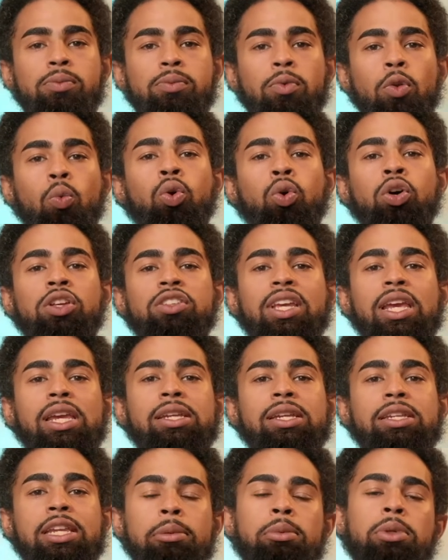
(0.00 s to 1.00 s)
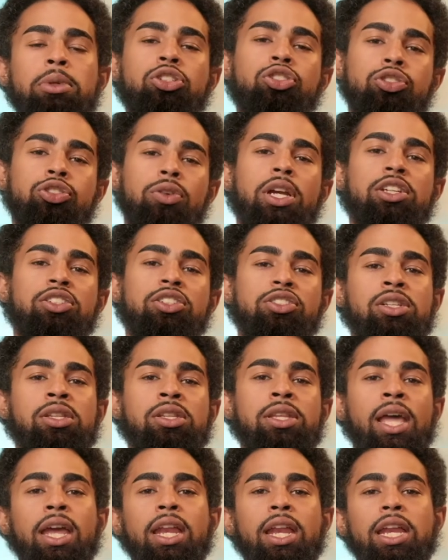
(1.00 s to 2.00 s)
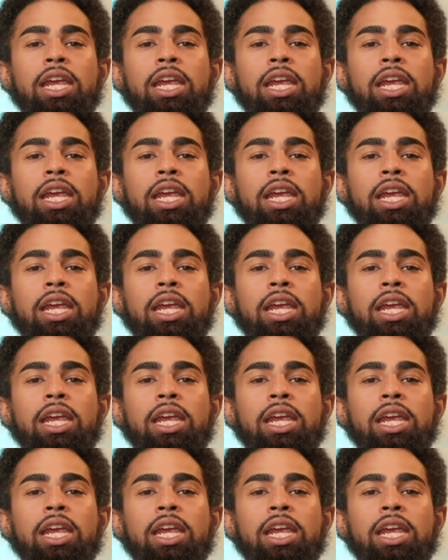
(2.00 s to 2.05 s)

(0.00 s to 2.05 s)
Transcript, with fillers: was a demonstration that